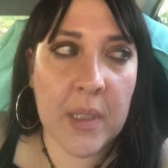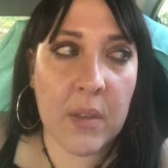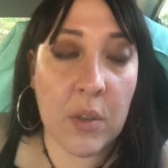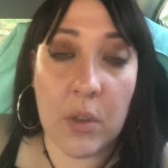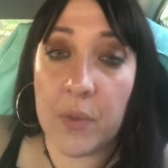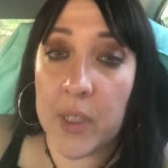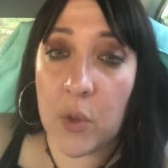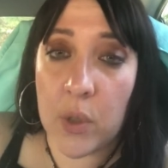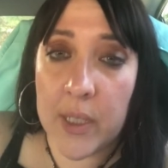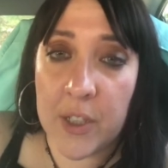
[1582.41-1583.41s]
So it's
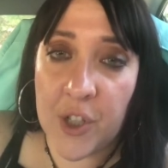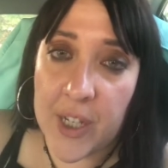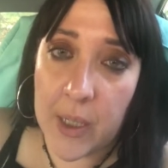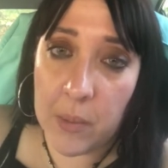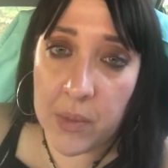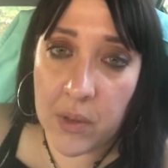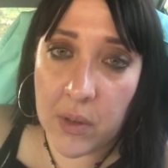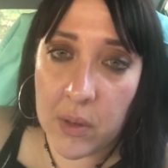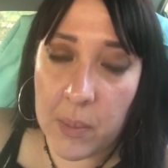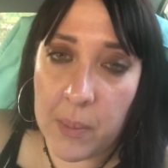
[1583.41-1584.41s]
Victoria James.